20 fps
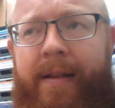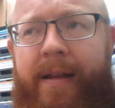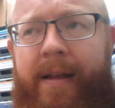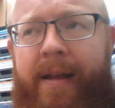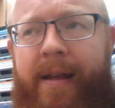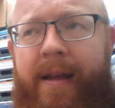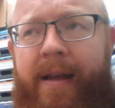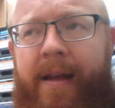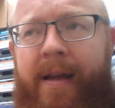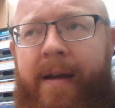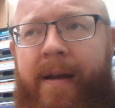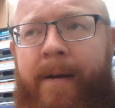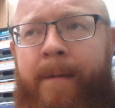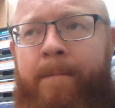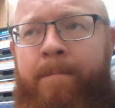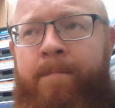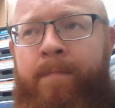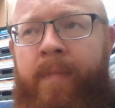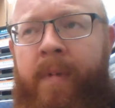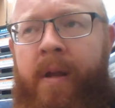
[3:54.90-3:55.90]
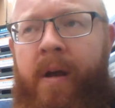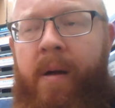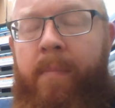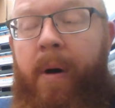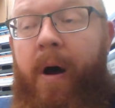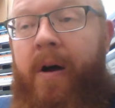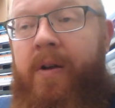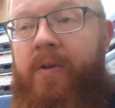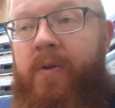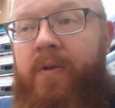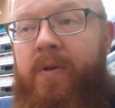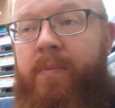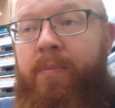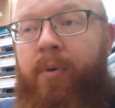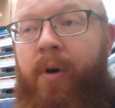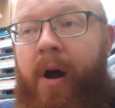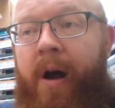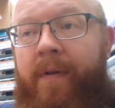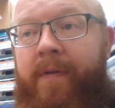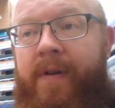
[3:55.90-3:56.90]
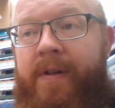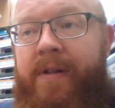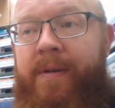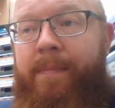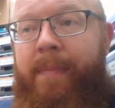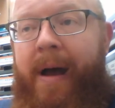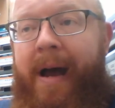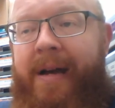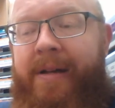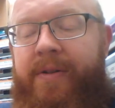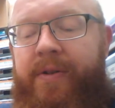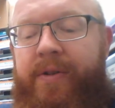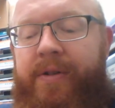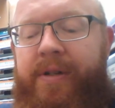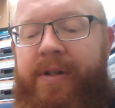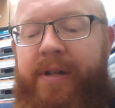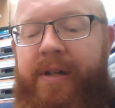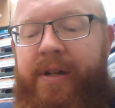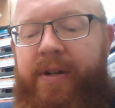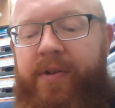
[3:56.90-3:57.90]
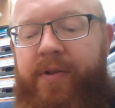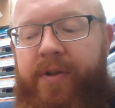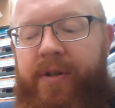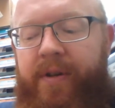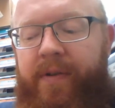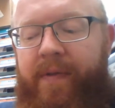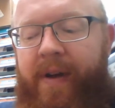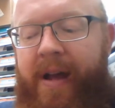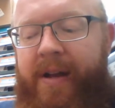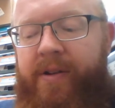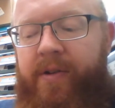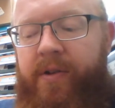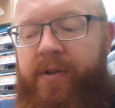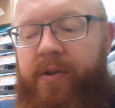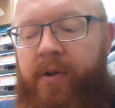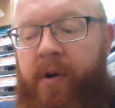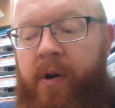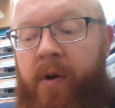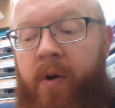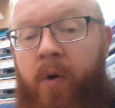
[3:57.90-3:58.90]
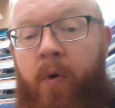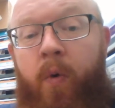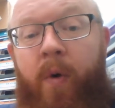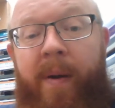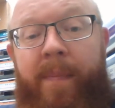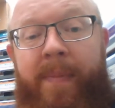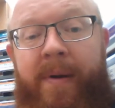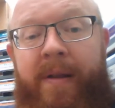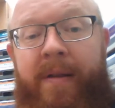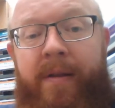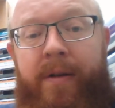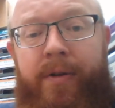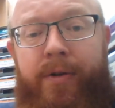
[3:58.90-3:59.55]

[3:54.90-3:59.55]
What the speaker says: the apostles and prophets and pastors and teachers and evangelists are equipping the